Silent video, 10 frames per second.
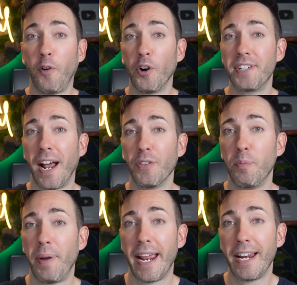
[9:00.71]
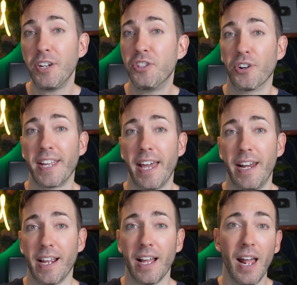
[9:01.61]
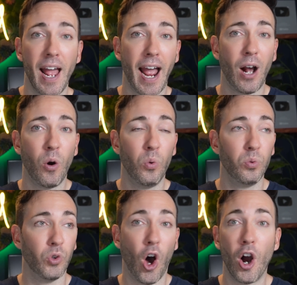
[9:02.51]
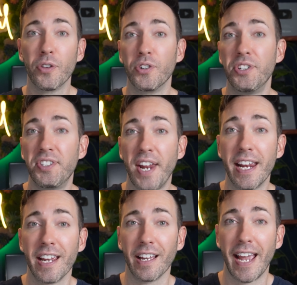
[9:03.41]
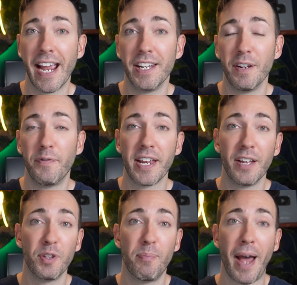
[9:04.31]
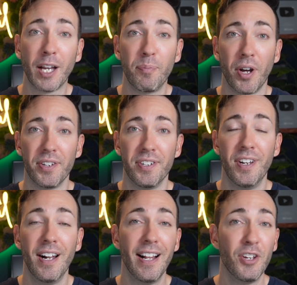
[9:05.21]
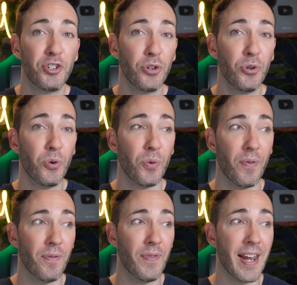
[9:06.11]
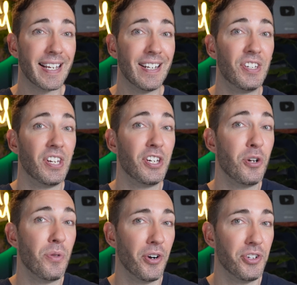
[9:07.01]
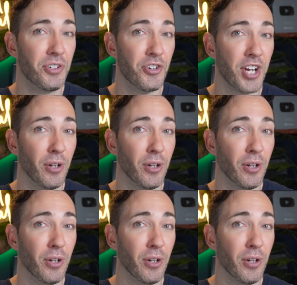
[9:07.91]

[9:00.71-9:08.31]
far down the page they're getting, how long they're staying, and if they hit the back button to then continue their search